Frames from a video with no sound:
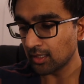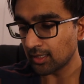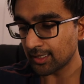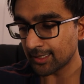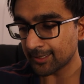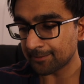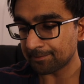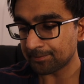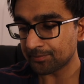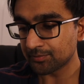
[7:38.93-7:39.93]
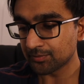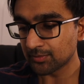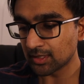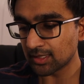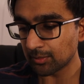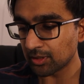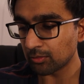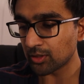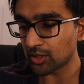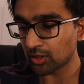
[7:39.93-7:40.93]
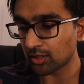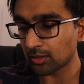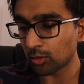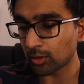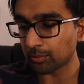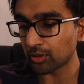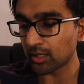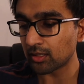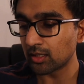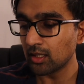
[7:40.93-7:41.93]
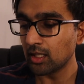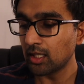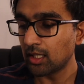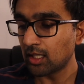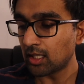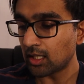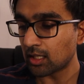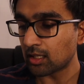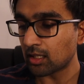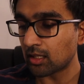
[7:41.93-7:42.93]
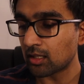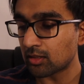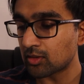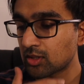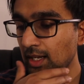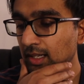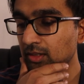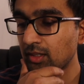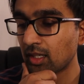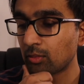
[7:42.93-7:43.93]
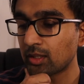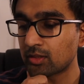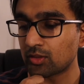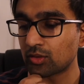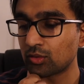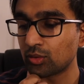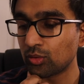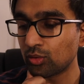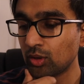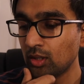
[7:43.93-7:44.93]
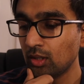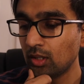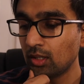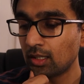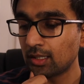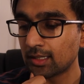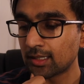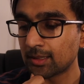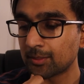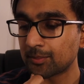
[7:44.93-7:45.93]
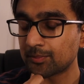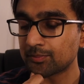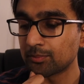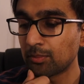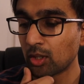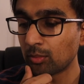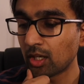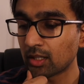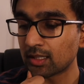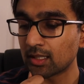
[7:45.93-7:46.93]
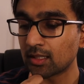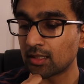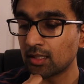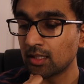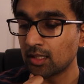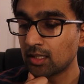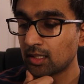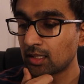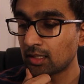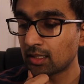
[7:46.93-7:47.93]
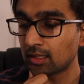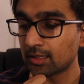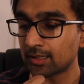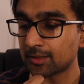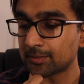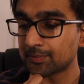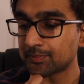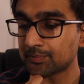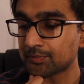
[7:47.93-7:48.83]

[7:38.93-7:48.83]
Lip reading: um, something we should incorporate. And then Saturday went to Bow Market, um,